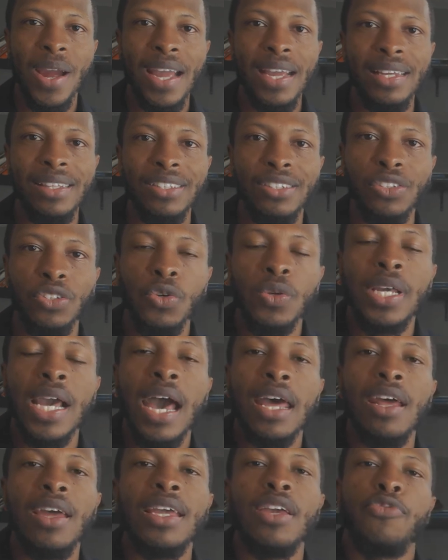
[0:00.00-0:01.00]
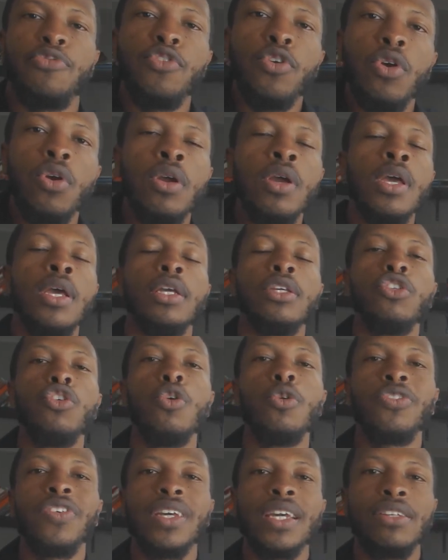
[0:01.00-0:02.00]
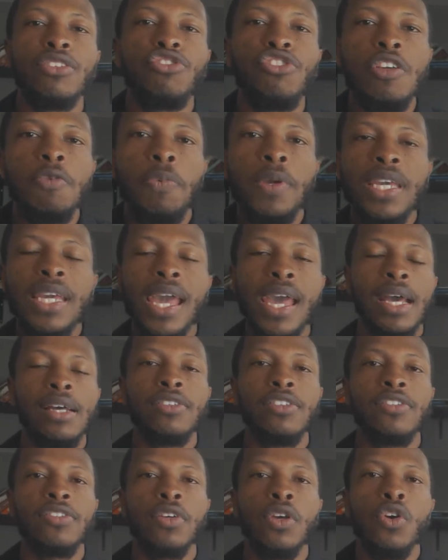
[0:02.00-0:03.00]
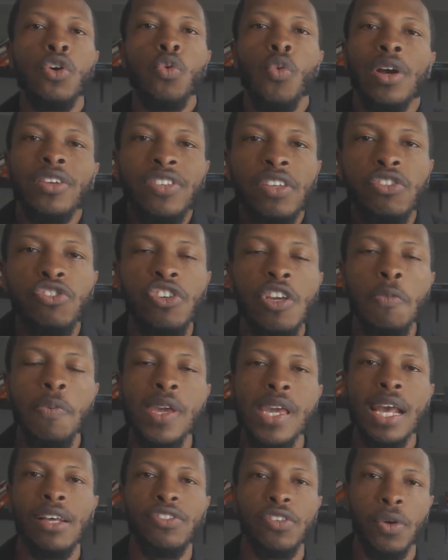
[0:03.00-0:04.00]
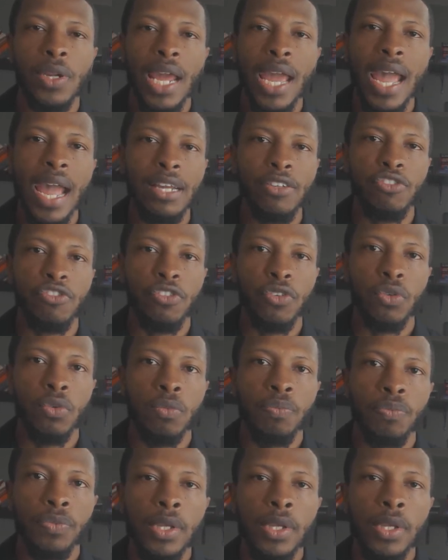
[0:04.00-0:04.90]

right? You gotta, if you're using a GPS, what's a GPS gonna ask you?